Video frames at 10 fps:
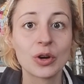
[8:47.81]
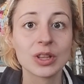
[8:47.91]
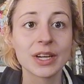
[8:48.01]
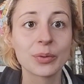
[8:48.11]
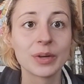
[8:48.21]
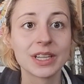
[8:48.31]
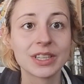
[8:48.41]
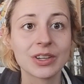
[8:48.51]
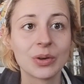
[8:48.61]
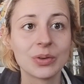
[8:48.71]

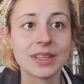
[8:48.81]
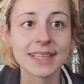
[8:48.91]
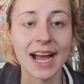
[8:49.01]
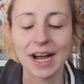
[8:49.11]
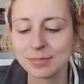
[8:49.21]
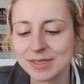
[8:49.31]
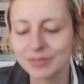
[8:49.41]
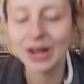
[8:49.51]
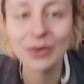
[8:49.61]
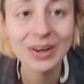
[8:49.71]
liquid gold hops
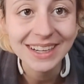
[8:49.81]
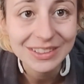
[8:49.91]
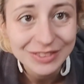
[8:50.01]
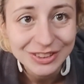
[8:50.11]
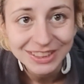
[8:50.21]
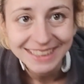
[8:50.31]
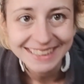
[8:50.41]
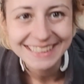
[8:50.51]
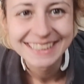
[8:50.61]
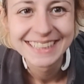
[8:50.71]
flower infusion.